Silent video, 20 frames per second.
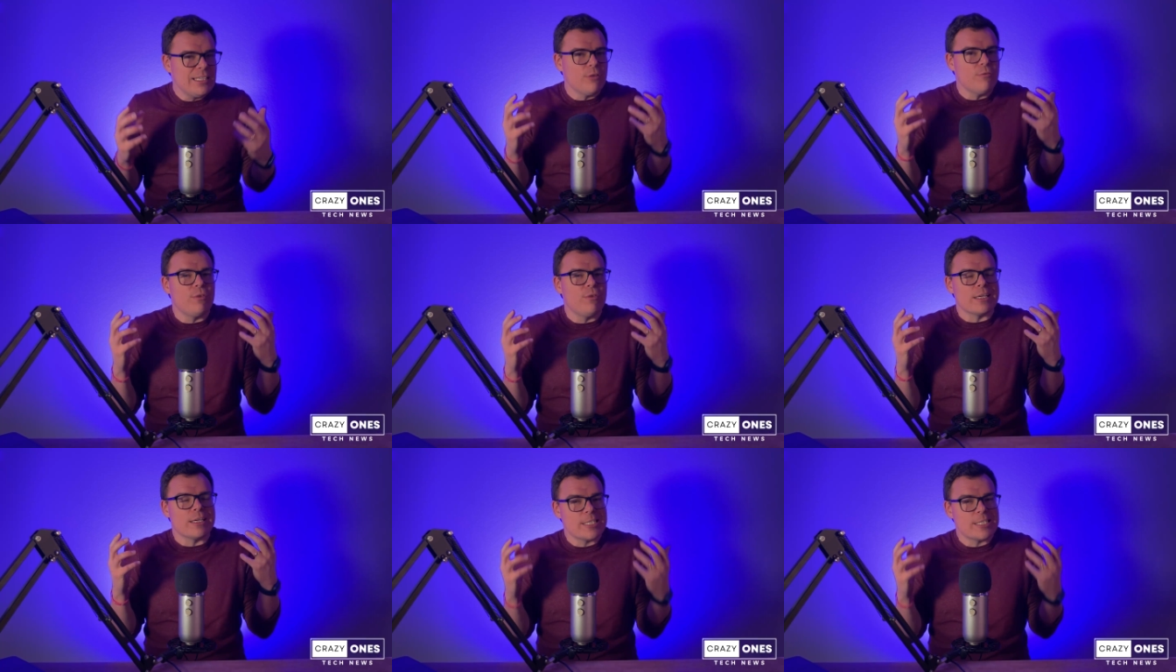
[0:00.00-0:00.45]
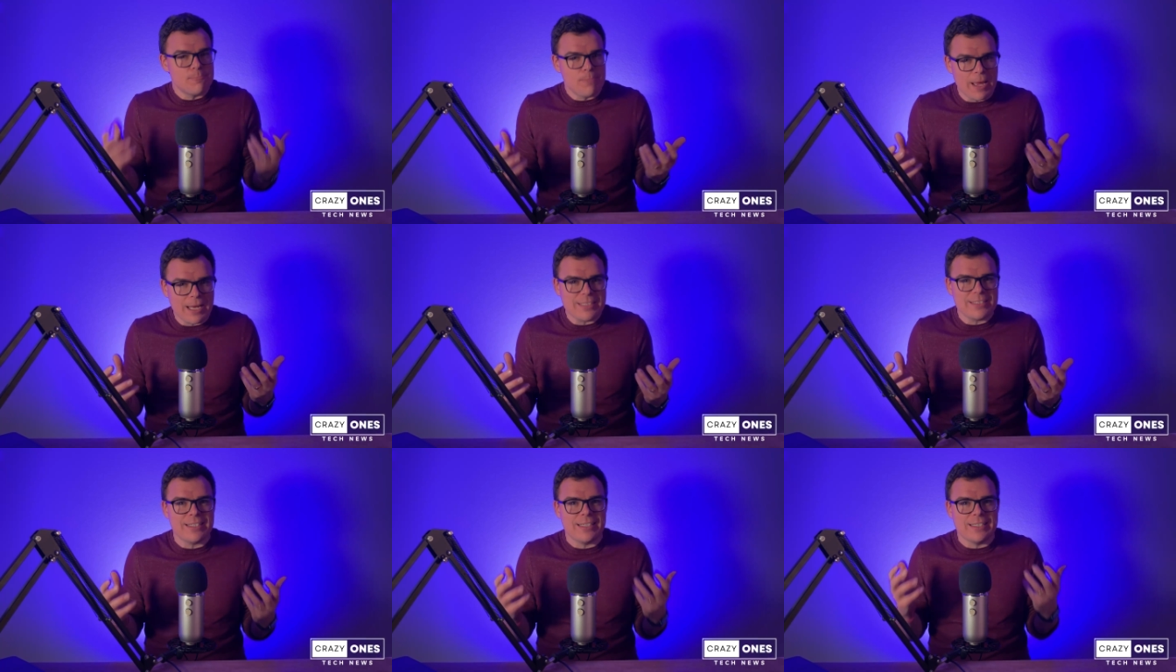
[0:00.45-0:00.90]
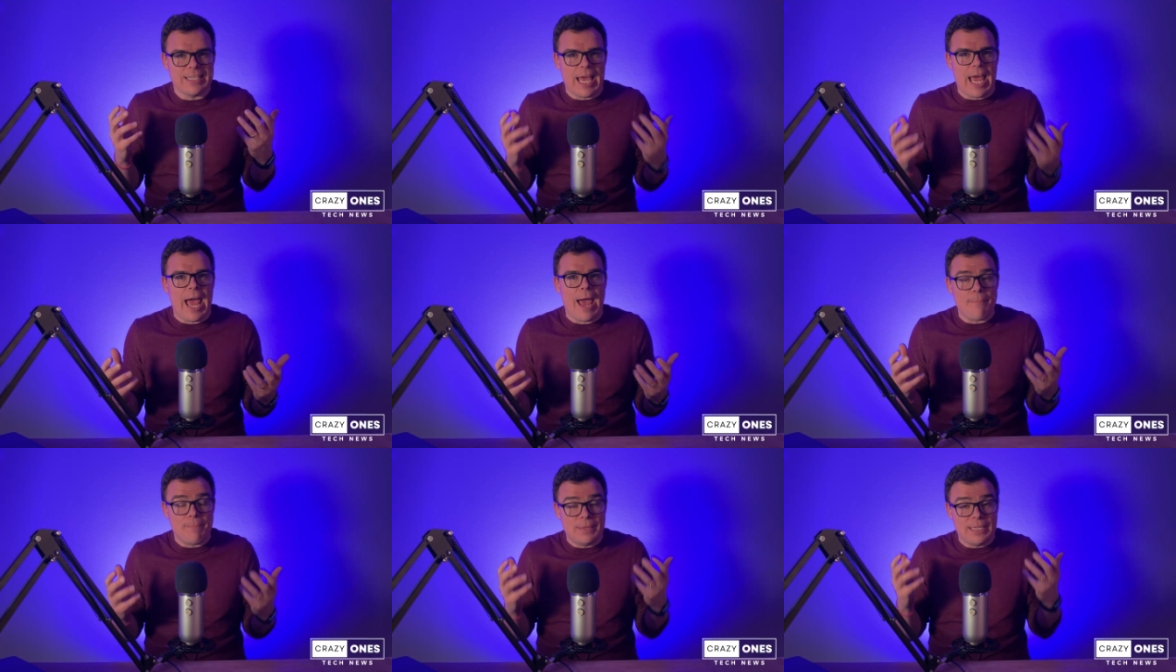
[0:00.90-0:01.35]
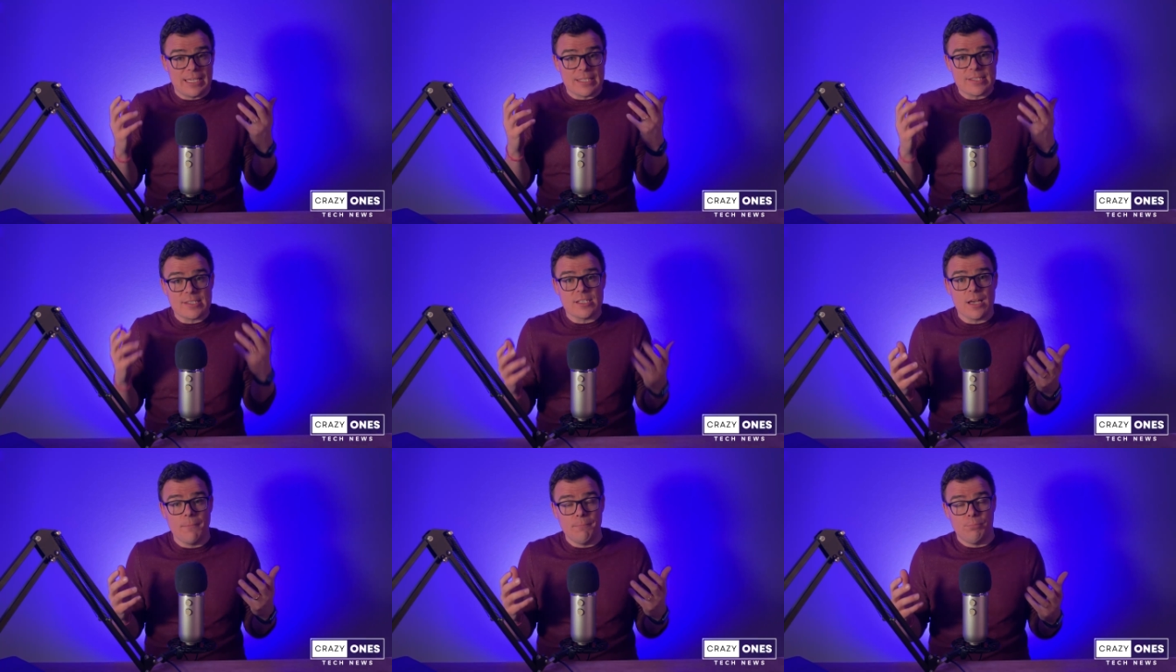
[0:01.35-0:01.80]
of expecting to happen at
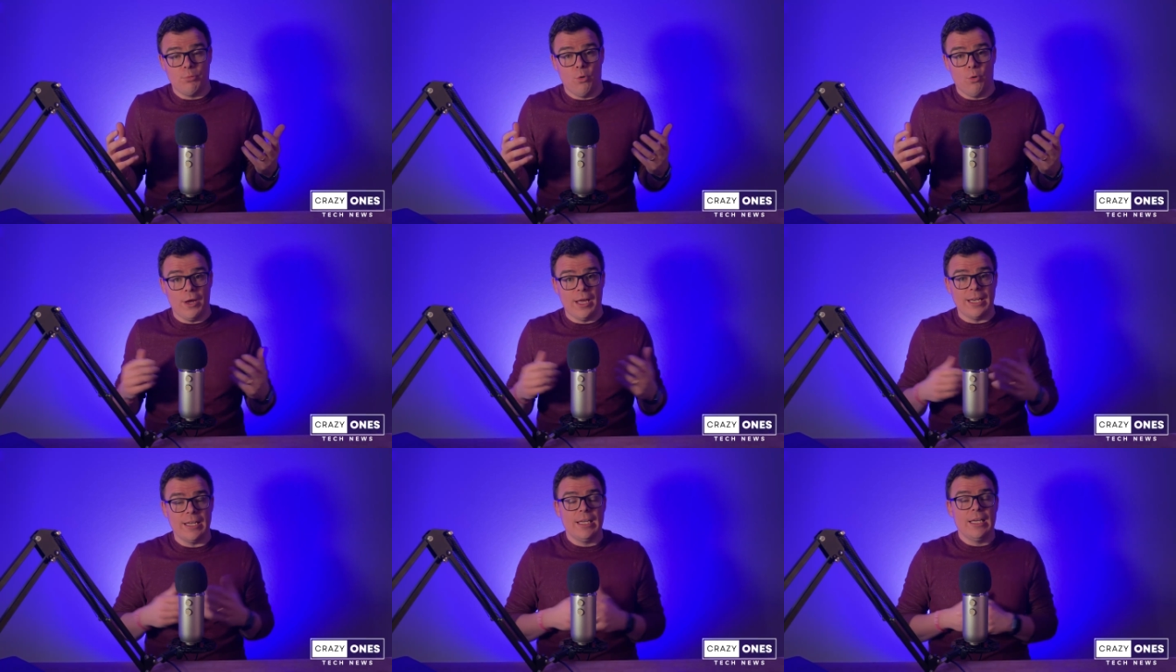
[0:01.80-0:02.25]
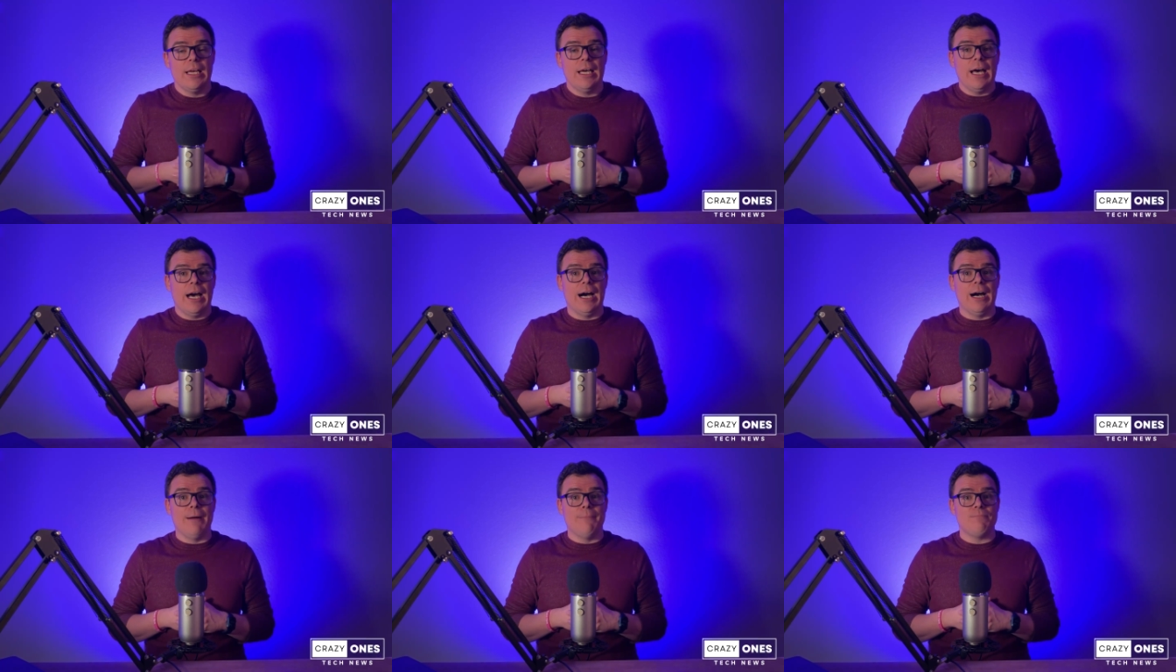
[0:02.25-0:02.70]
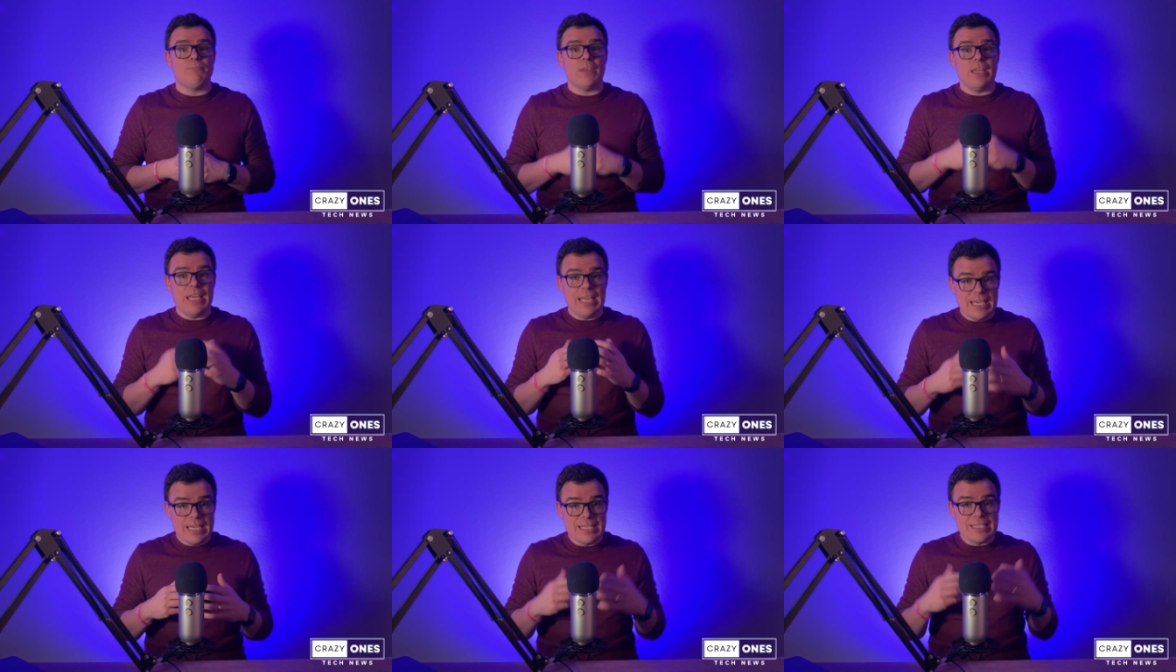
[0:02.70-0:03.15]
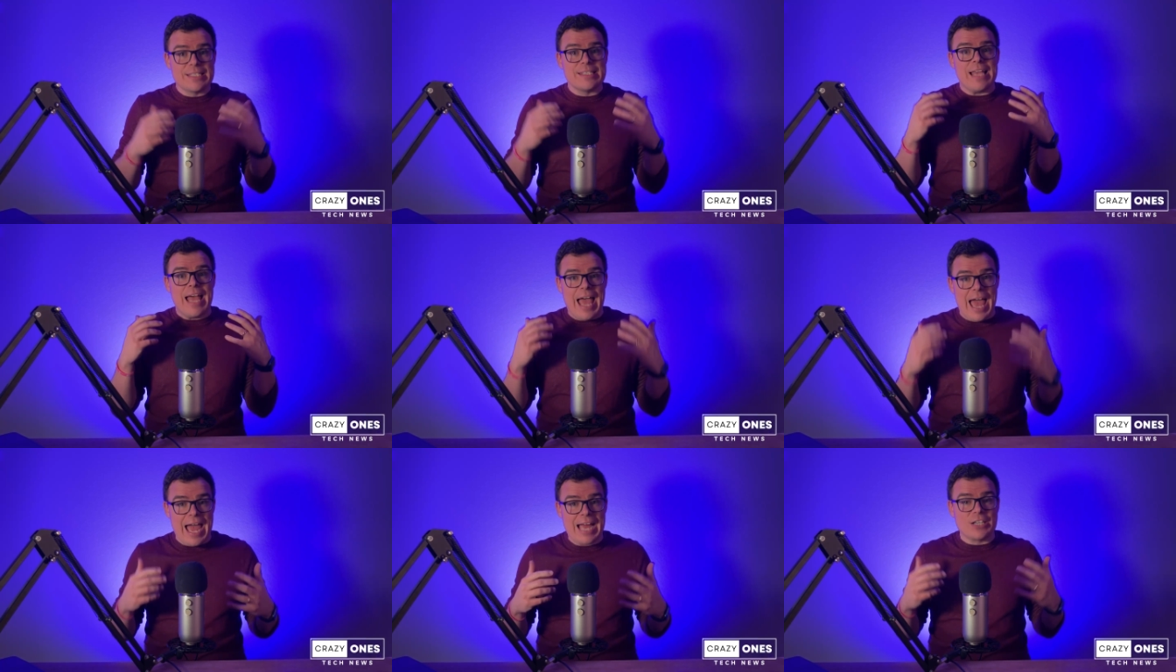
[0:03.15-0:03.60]
some point um, is
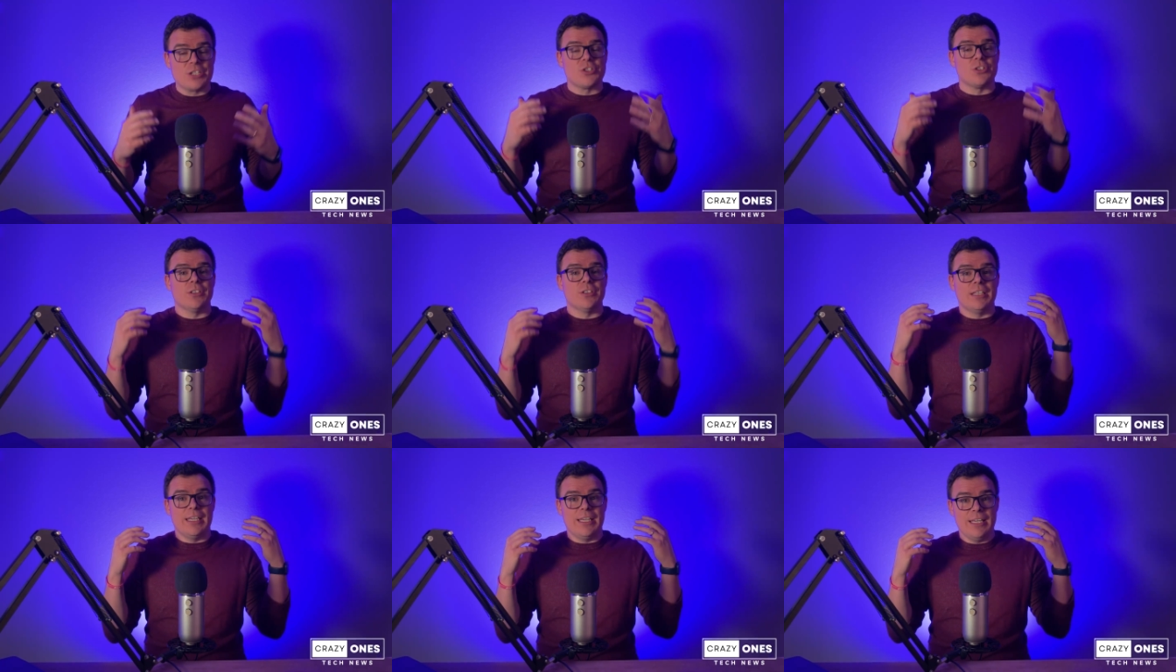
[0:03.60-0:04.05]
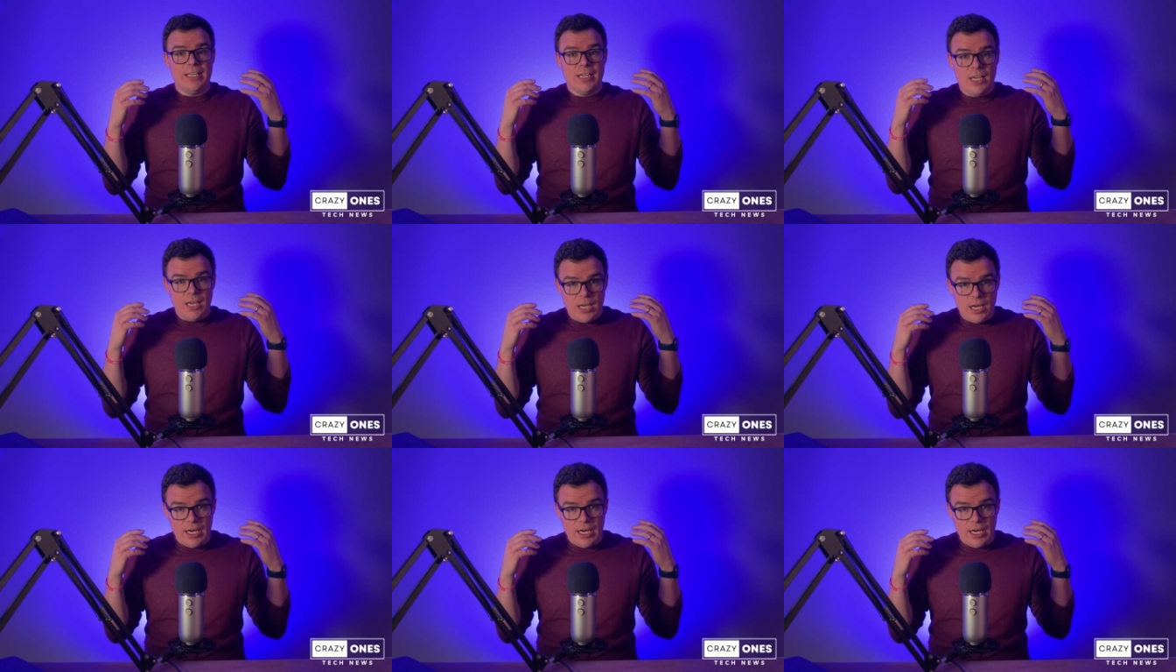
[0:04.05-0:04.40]
actually.